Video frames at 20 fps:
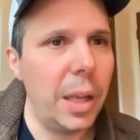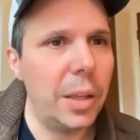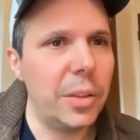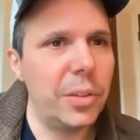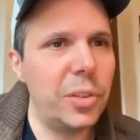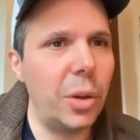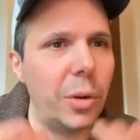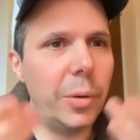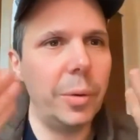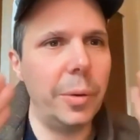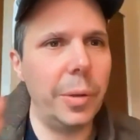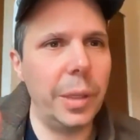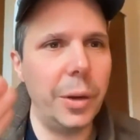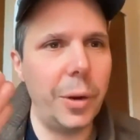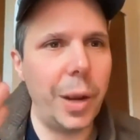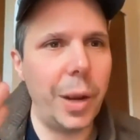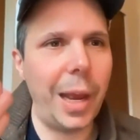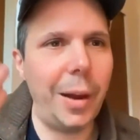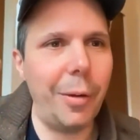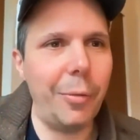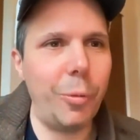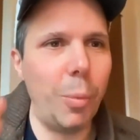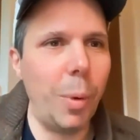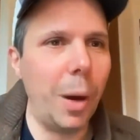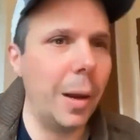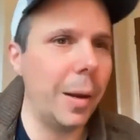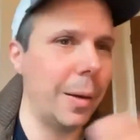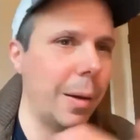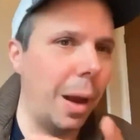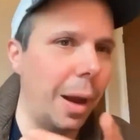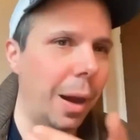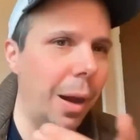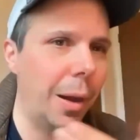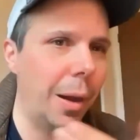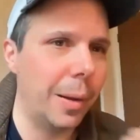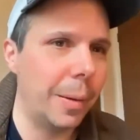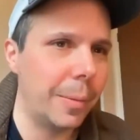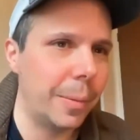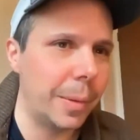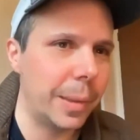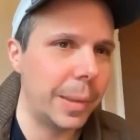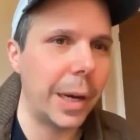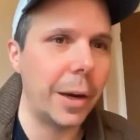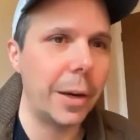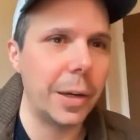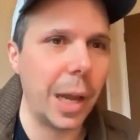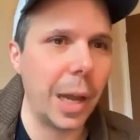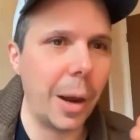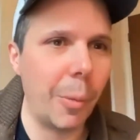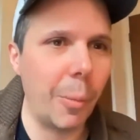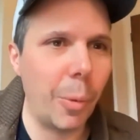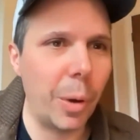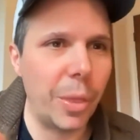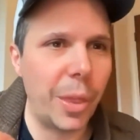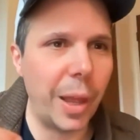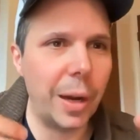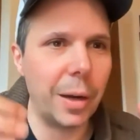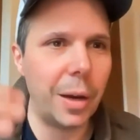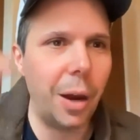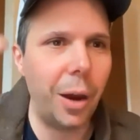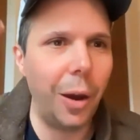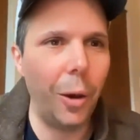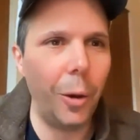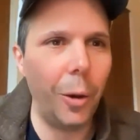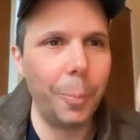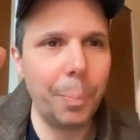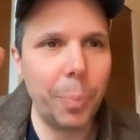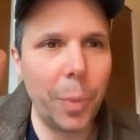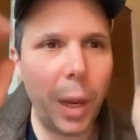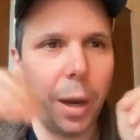And so you have what Derrida would then call